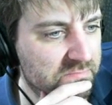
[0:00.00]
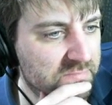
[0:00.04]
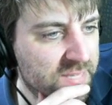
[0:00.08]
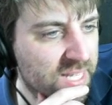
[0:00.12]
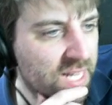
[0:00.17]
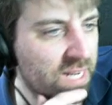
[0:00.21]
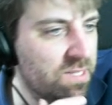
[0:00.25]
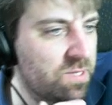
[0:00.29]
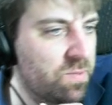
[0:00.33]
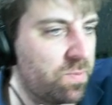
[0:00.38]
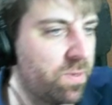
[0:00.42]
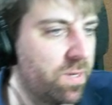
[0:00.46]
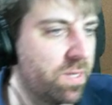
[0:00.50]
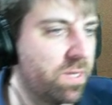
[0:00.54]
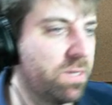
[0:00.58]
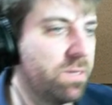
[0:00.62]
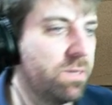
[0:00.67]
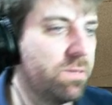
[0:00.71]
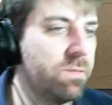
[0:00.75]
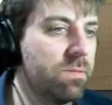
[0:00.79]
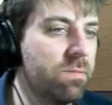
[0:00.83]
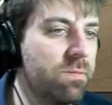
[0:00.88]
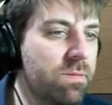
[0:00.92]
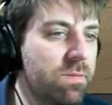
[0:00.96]
That looks pretty
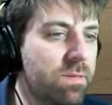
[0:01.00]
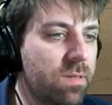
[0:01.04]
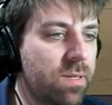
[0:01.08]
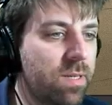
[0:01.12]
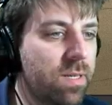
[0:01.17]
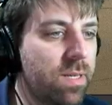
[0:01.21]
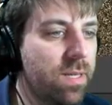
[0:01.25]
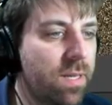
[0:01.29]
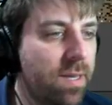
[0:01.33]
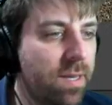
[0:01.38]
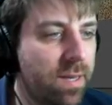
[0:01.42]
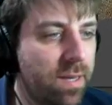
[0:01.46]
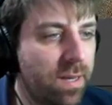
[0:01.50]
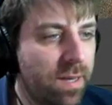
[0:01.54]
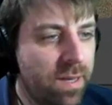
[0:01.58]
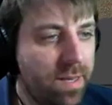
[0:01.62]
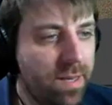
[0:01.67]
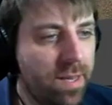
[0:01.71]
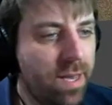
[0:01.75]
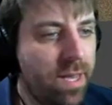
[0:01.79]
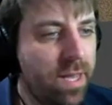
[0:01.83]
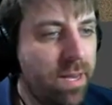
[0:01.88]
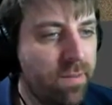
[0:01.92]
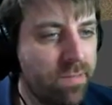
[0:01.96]
cool.
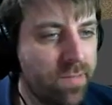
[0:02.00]
And